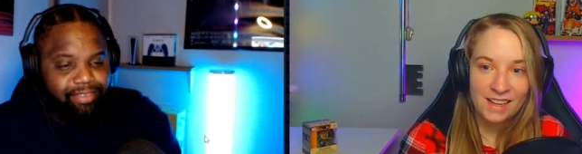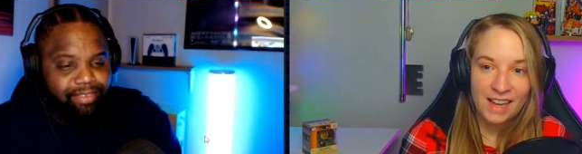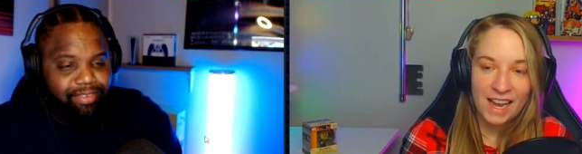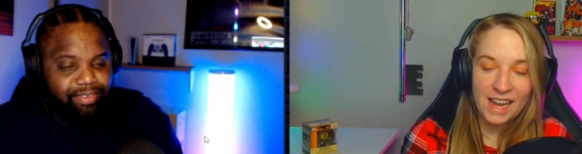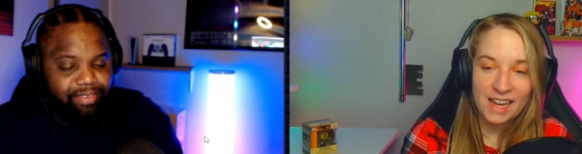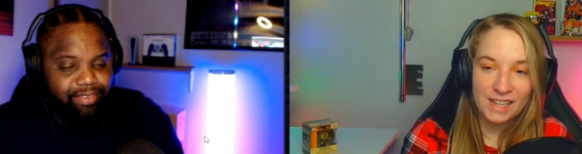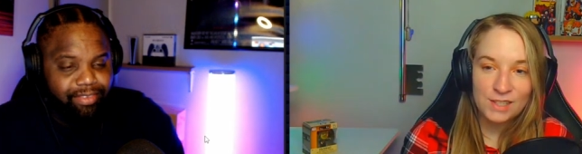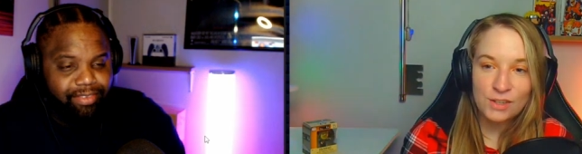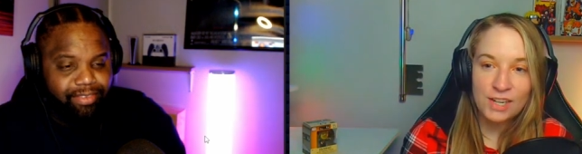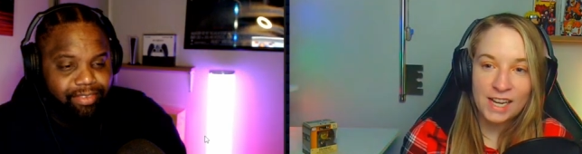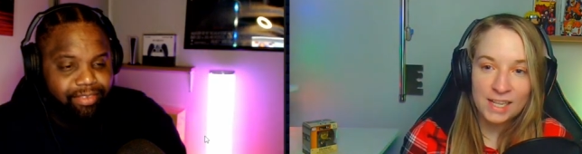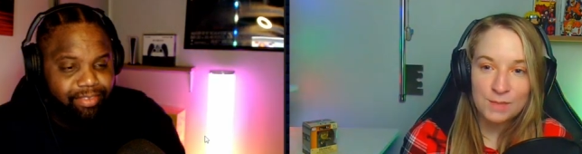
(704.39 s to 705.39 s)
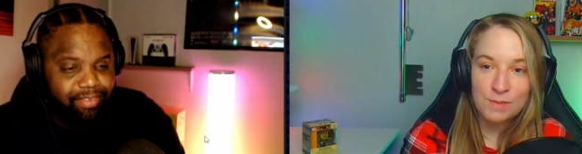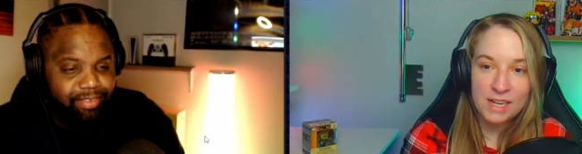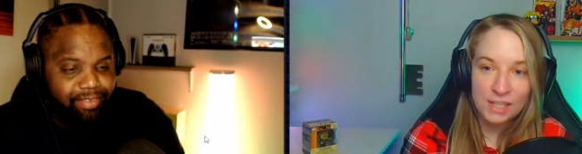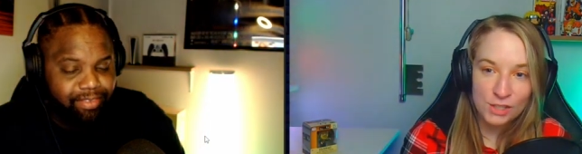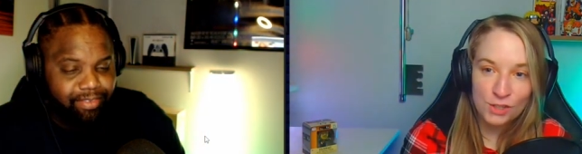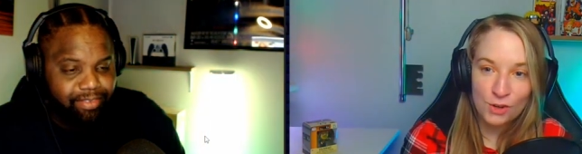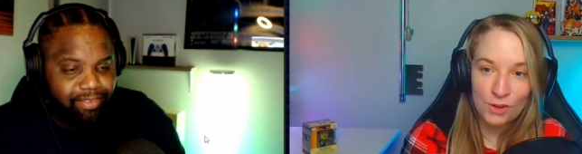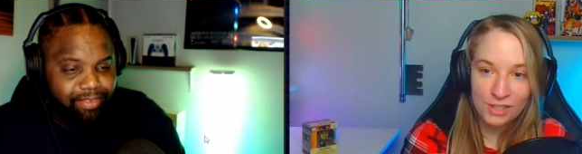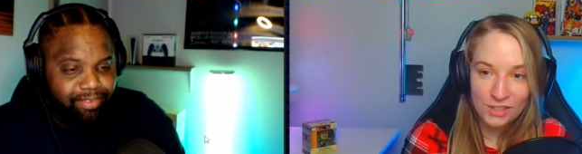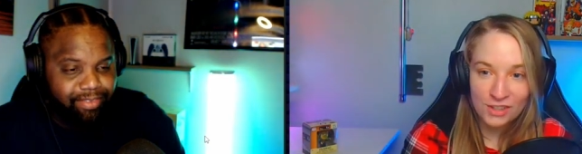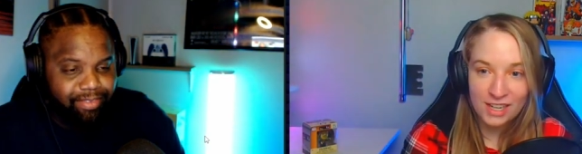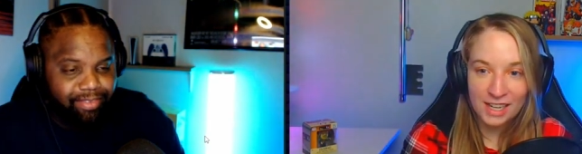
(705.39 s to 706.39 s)
Speaker 1: "Hey, it's okay, it's me, it's Joel, it's
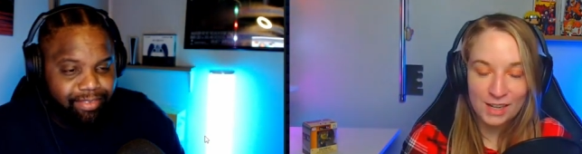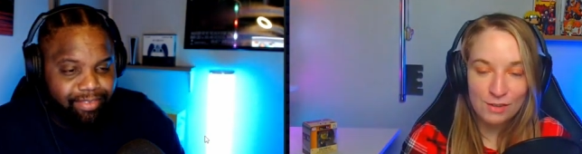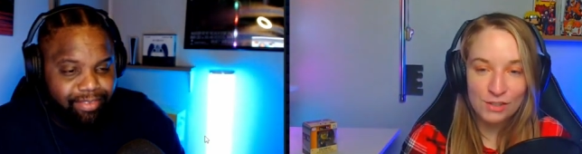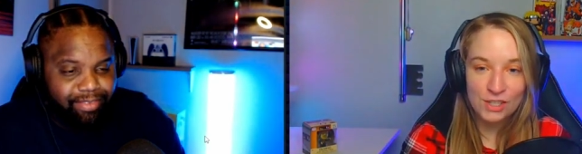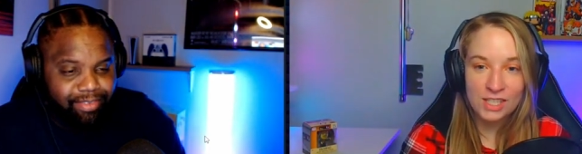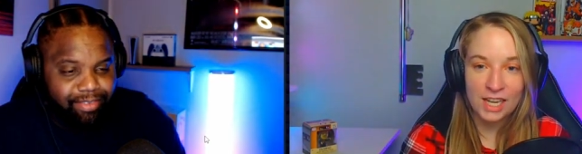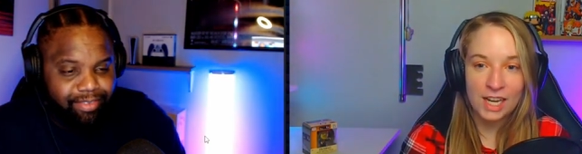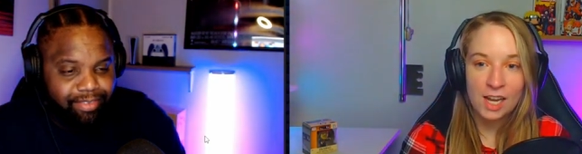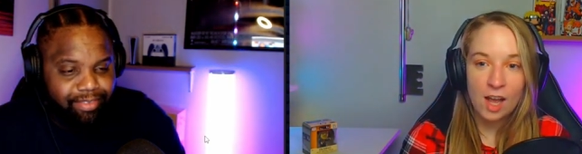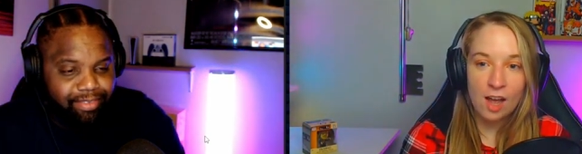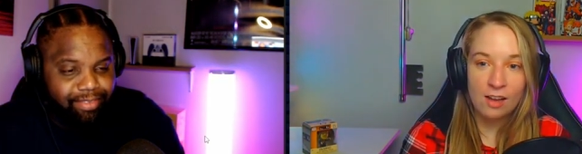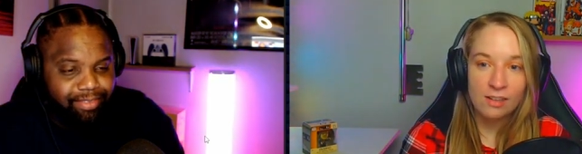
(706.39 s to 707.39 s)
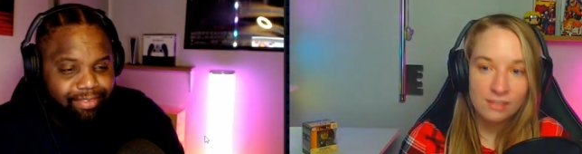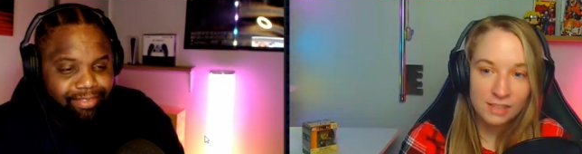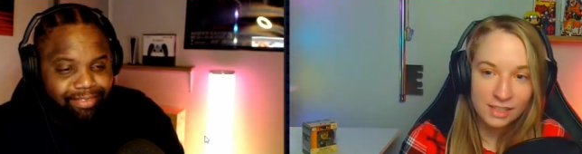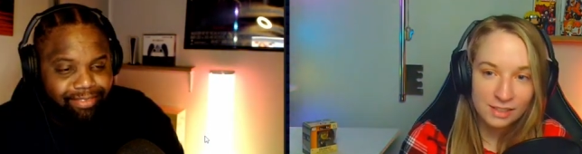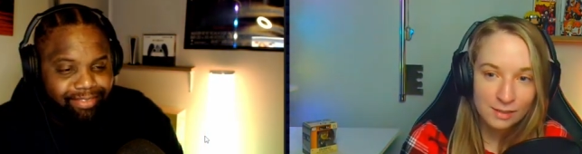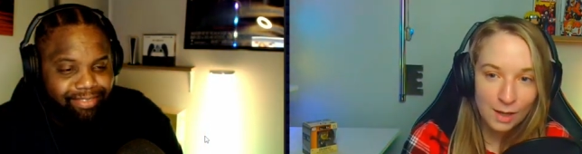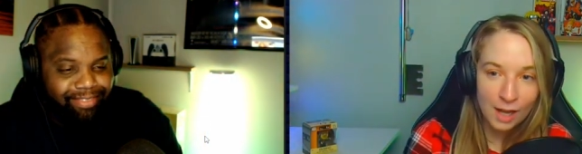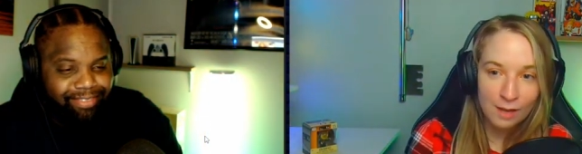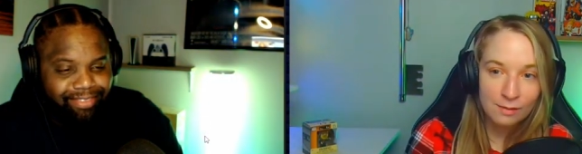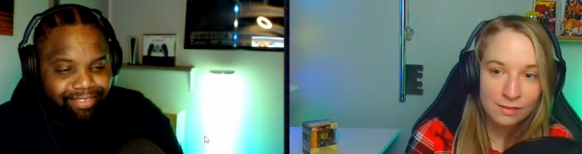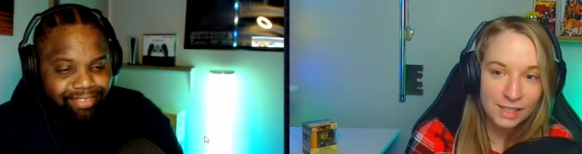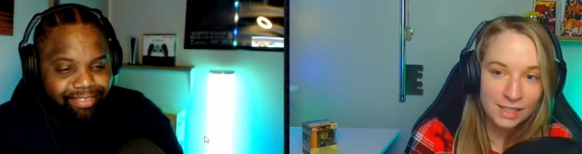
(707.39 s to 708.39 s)
okay," he was just like, "Ah, uh,
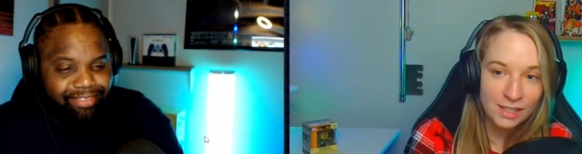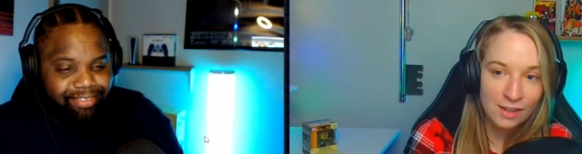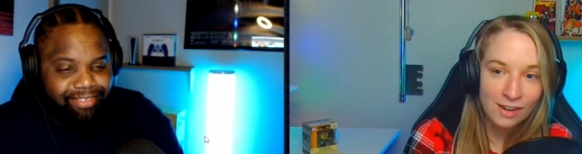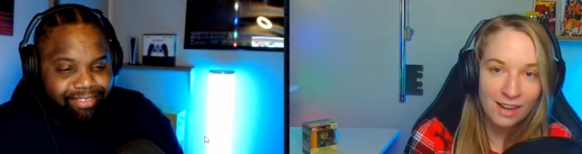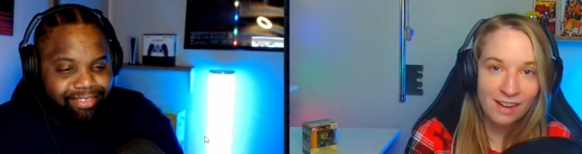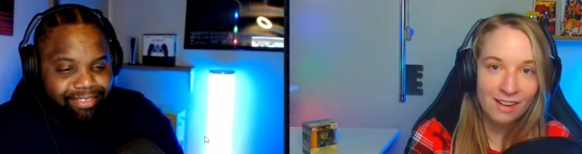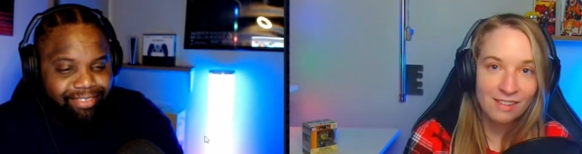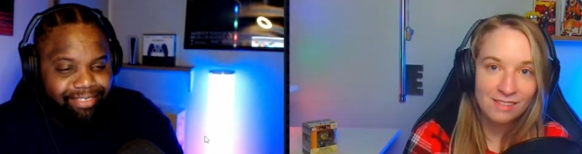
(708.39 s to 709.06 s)
it's uh, uh